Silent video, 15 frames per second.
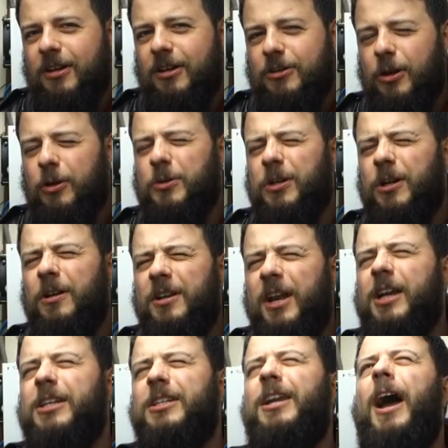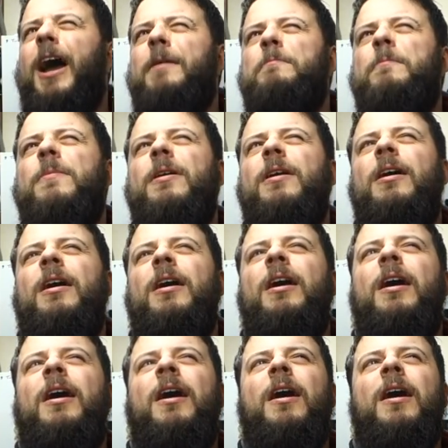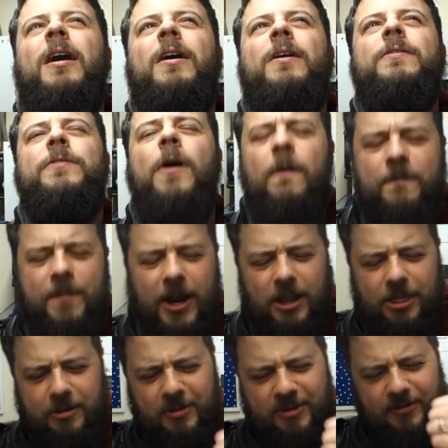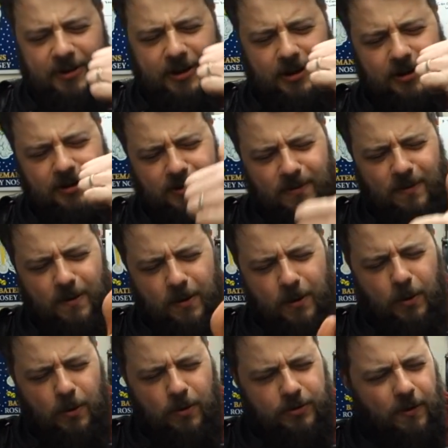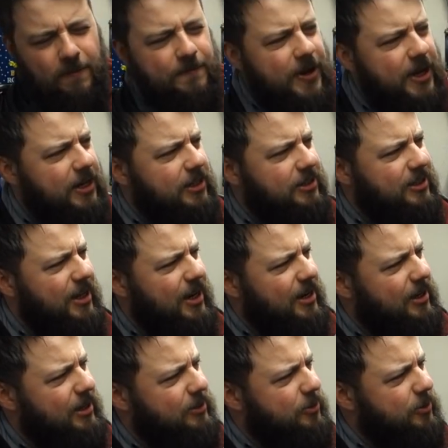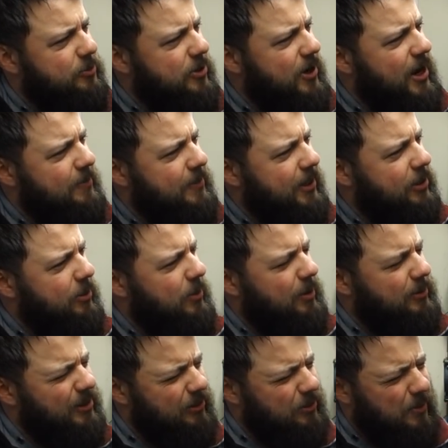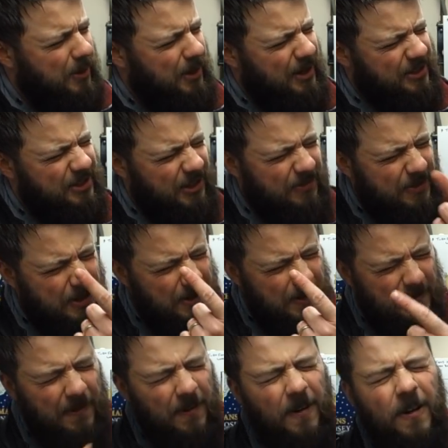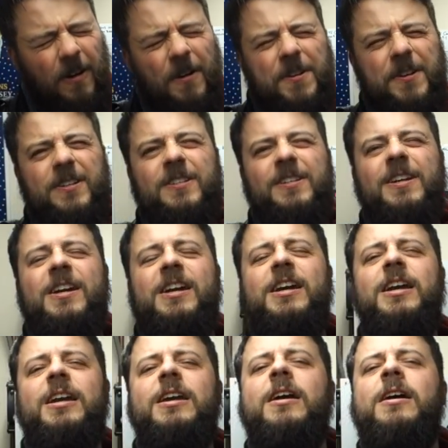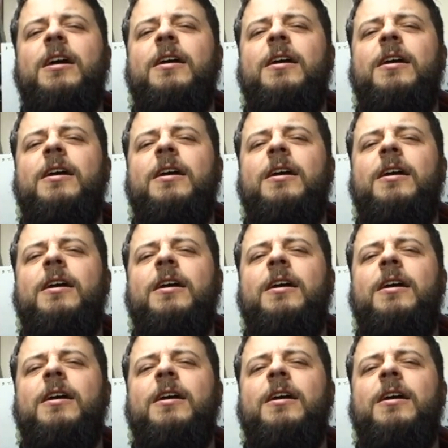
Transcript: So until next time, don't forget to thumb up video if you do. Don't forget to hit the like and subscribe, click it once, ask me to share the video you want to see.